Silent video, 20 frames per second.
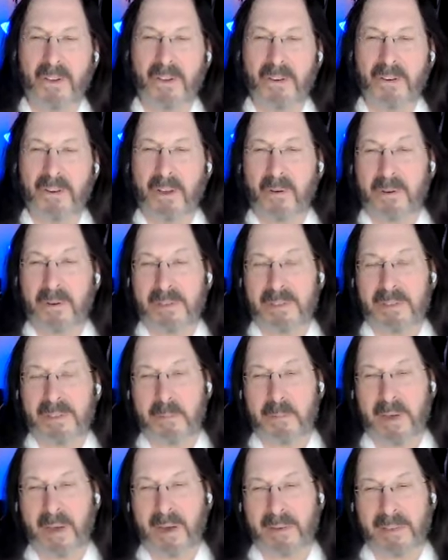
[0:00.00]
You can notice the
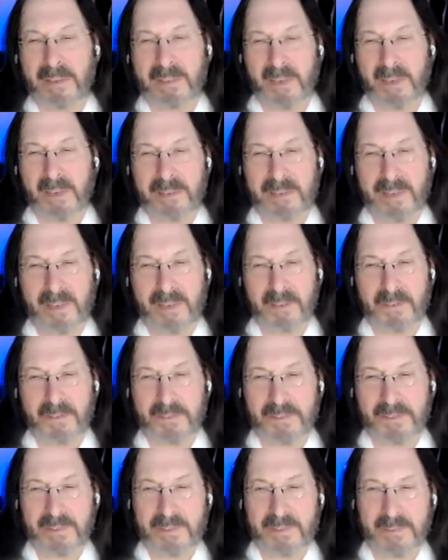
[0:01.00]
body
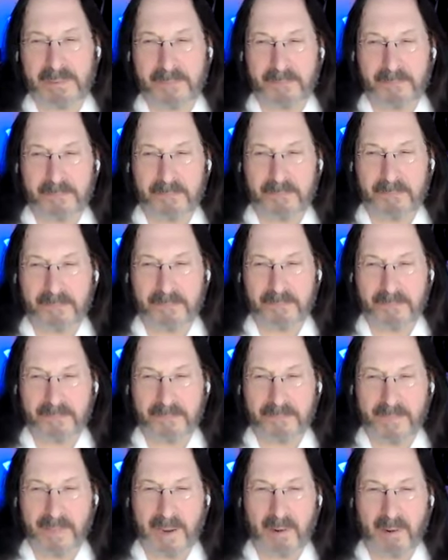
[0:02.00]
sensations,
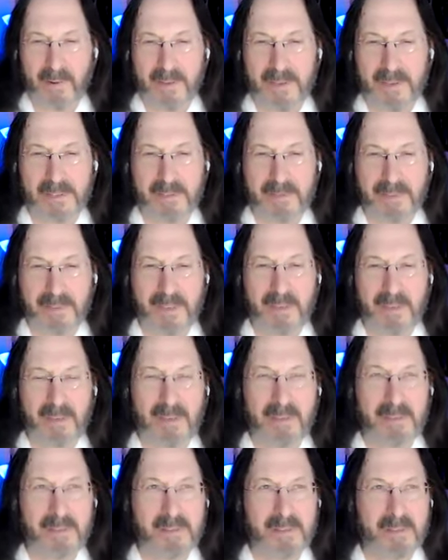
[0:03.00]
areas of
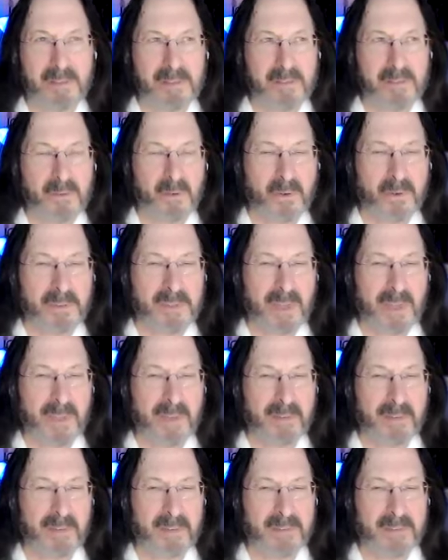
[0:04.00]
ease or
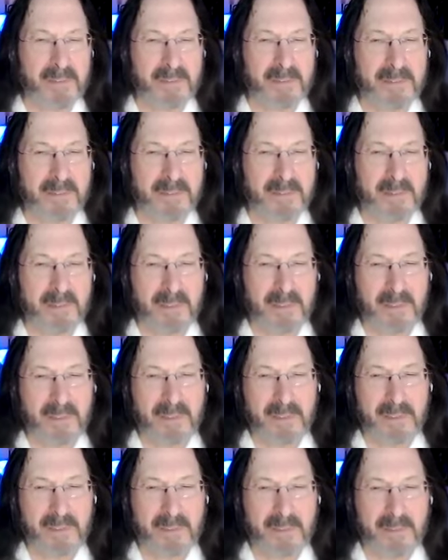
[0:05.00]
tightness,
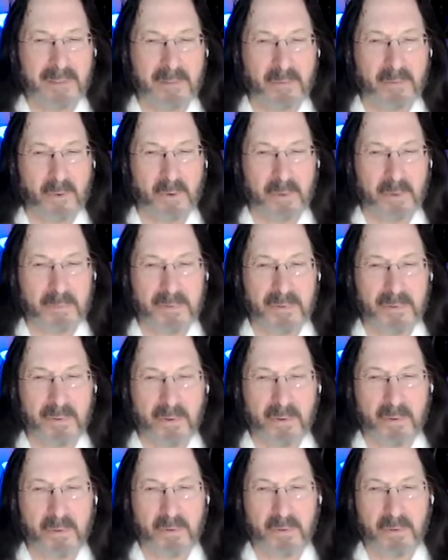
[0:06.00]
warmth or
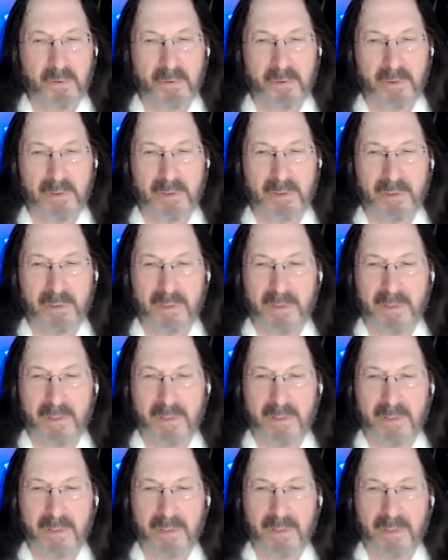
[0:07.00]
cool,
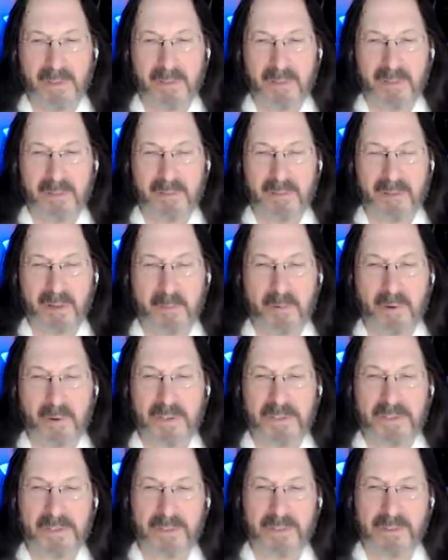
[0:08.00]

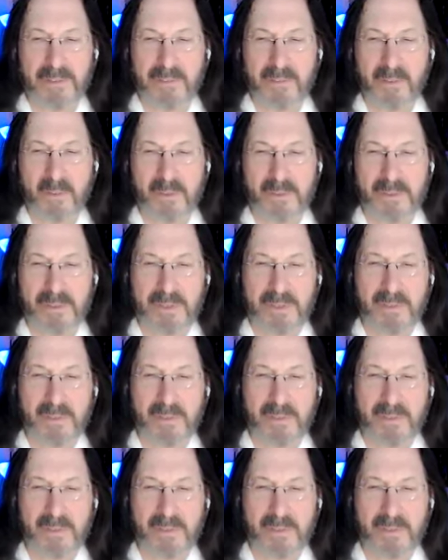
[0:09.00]
vibration or